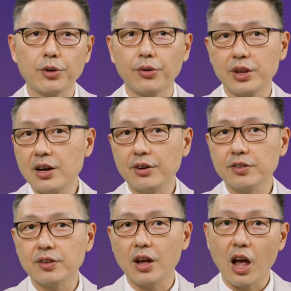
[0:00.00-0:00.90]
your
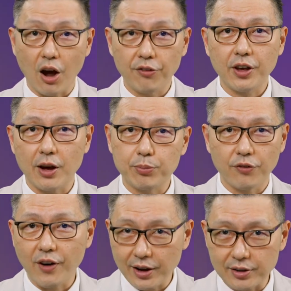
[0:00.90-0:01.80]
nearest healthcare
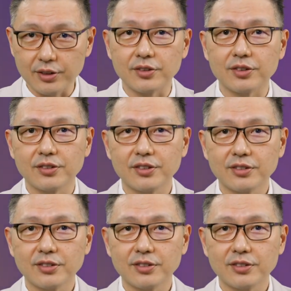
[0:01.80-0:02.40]
providers.